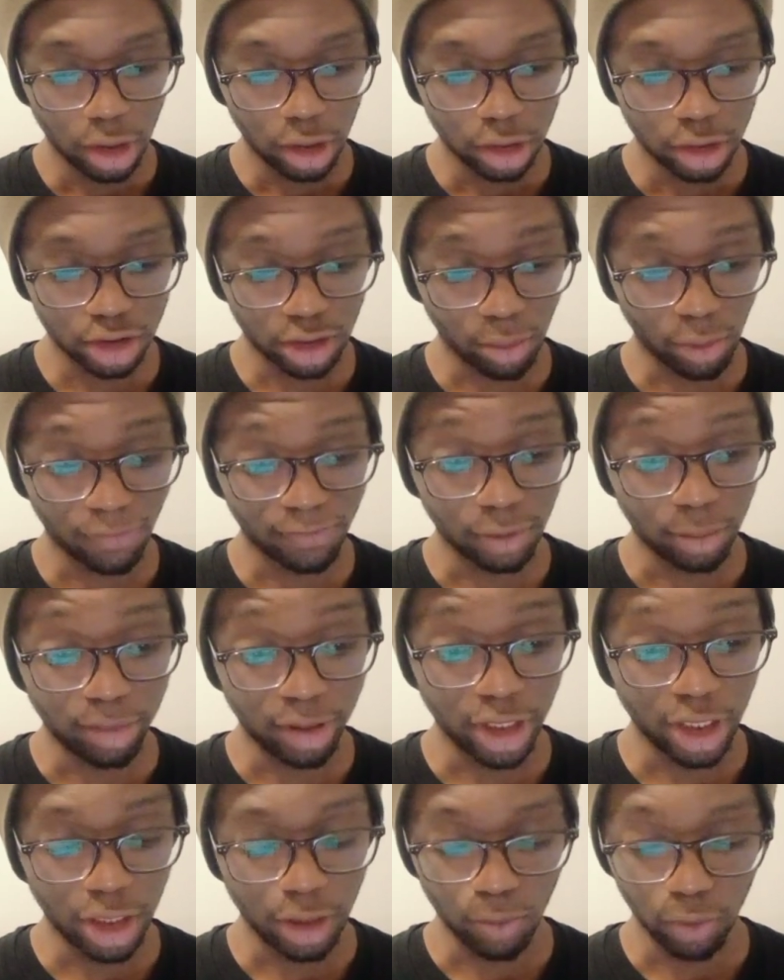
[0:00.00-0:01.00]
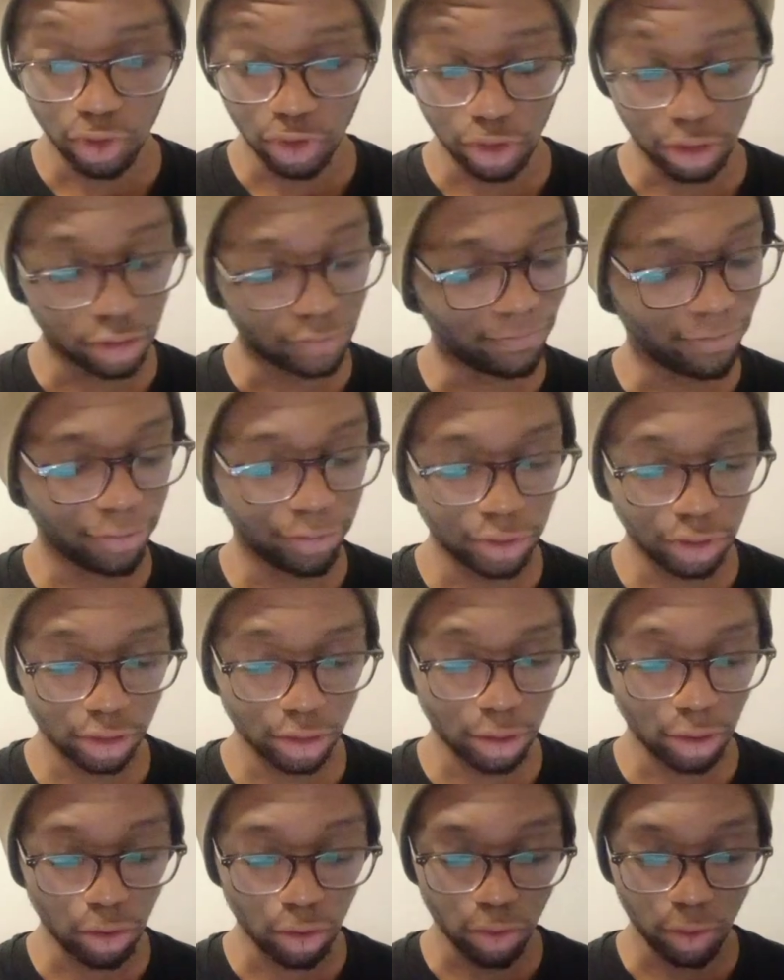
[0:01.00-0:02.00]
Some of the play was just very
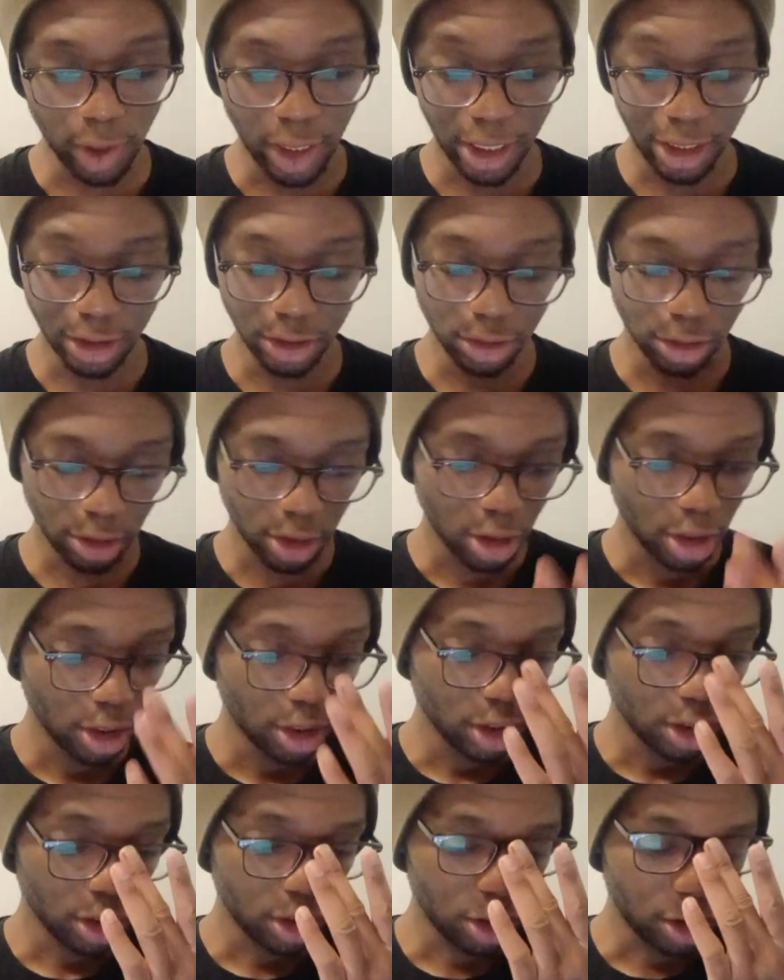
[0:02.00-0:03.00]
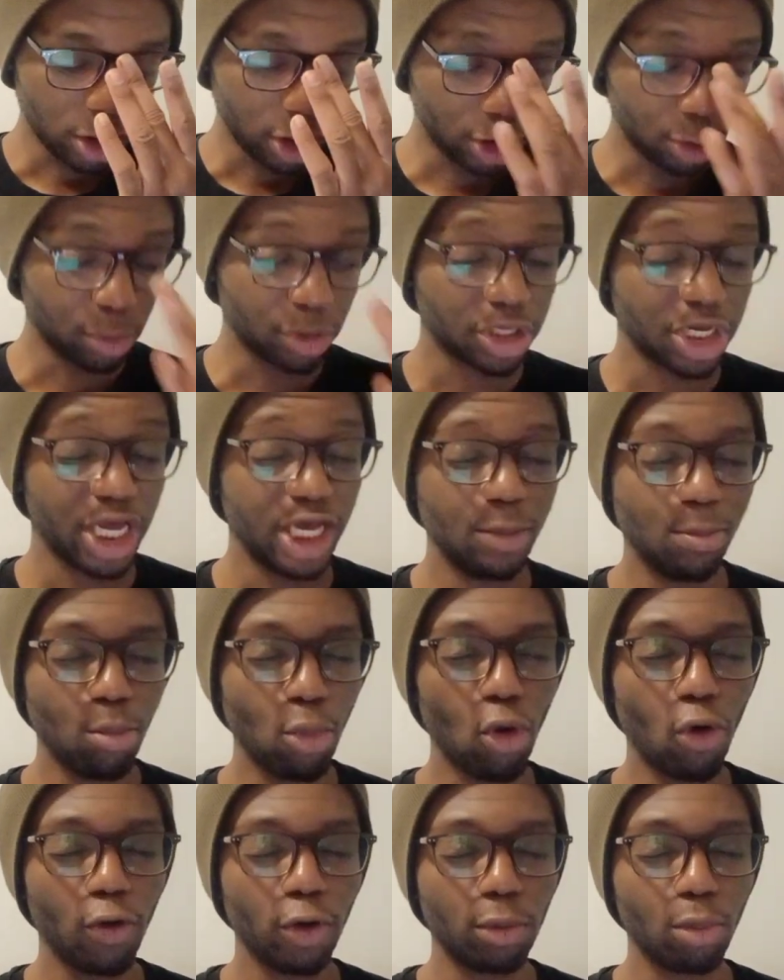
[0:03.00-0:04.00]
slow, and this became
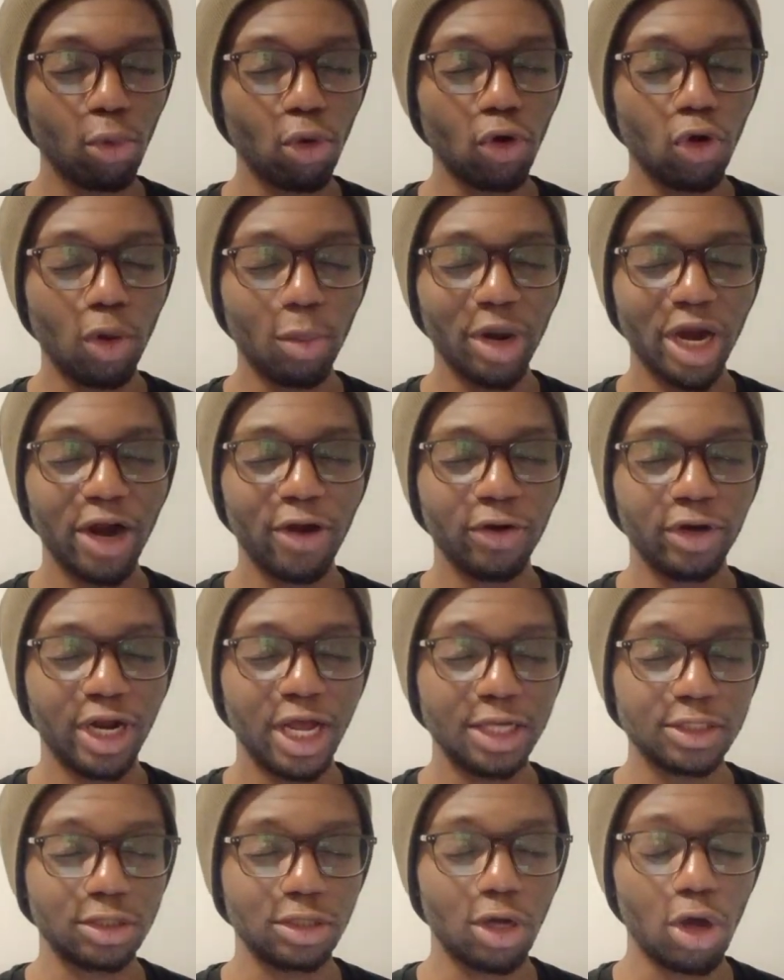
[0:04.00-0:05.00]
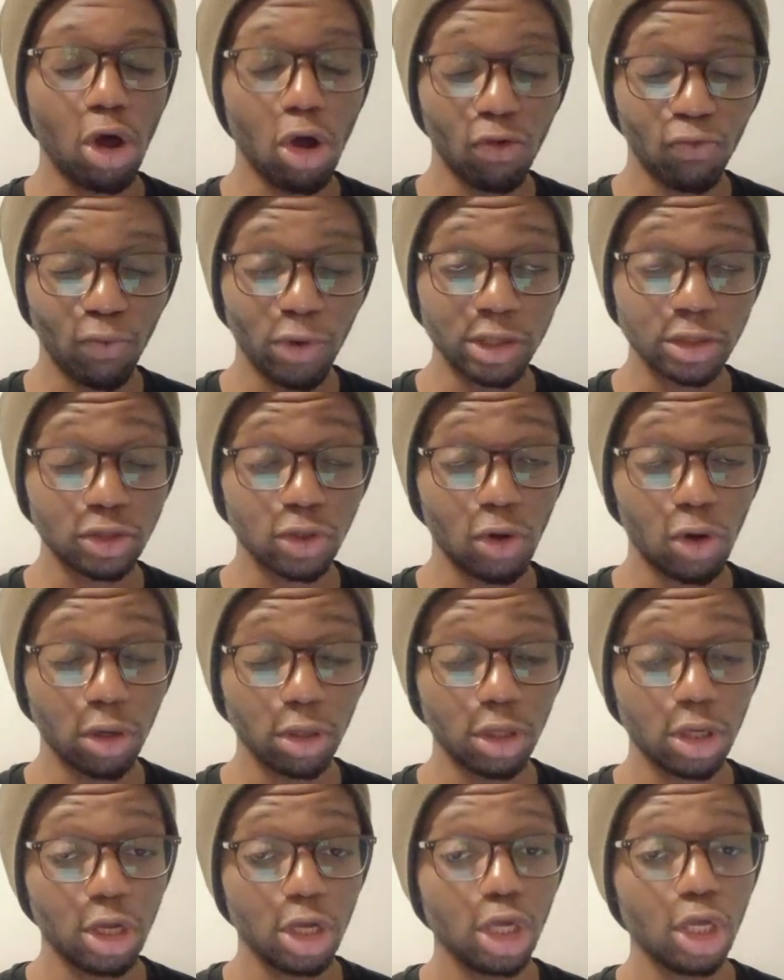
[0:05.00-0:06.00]
more and more apparent as the half went on.